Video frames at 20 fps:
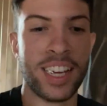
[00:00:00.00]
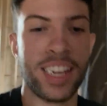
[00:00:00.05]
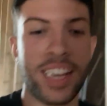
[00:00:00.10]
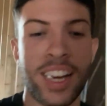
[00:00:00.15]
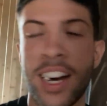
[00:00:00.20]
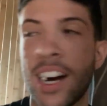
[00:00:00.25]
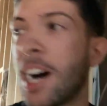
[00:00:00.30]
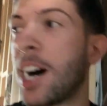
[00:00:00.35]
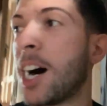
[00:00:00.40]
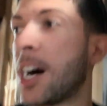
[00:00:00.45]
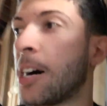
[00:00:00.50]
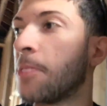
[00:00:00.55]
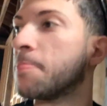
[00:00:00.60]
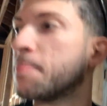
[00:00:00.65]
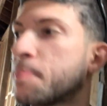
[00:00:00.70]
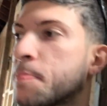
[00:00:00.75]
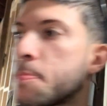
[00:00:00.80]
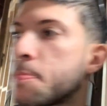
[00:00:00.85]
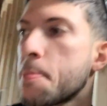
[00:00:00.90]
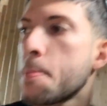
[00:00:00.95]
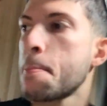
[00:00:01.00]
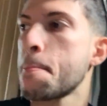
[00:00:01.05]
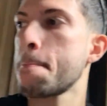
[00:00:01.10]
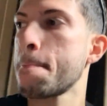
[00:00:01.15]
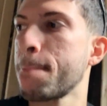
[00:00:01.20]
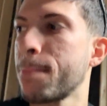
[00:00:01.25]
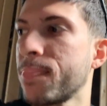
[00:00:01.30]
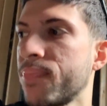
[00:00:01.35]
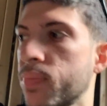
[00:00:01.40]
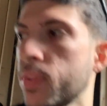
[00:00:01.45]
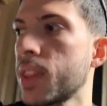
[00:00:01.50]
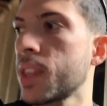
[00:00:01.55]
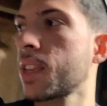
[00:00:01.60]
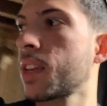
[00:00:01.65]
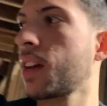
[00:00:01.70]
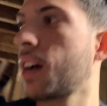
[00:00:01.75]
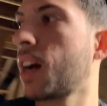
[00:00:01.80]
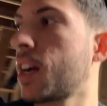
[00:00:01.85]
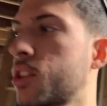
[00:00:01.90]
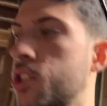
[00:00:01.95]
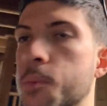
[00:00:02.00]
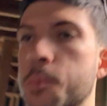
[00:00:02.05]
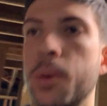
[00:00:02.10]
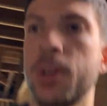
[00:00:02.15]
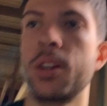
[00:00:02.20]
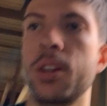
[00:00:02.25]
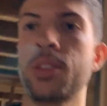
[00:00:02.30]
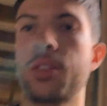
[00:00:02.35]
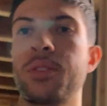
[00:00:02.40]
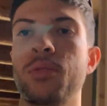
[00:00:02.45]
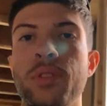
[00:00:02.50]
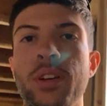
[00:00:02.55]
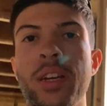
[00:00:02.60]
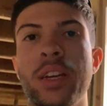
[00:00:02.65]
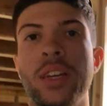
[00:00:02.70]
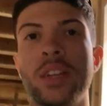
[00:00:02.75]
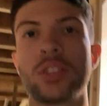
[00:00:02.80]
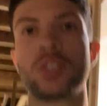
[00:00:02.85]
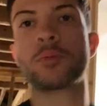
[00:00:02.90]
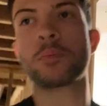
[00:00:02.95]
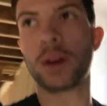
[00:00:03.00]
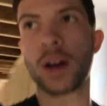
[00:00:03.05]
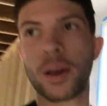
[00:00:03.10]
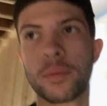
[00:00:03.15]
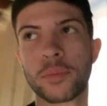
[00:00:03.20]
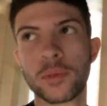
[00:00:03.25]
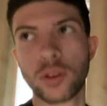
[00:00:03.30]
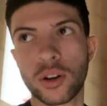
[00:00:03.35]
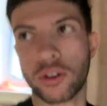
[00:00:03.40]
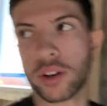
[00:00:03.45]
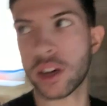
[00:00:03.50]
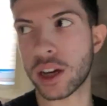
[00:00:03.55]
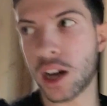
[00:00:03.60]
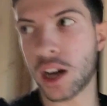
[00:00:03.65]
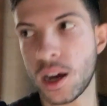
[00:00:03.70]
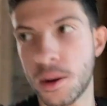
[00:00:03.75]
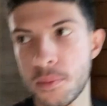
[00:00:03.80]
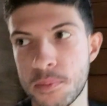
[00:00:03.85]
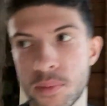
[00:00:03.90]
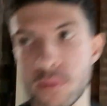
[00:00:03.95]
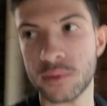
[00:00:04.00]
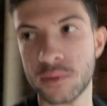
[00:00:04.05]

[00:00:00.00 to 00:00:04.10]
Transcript: I just put a 3-inch pipe going up,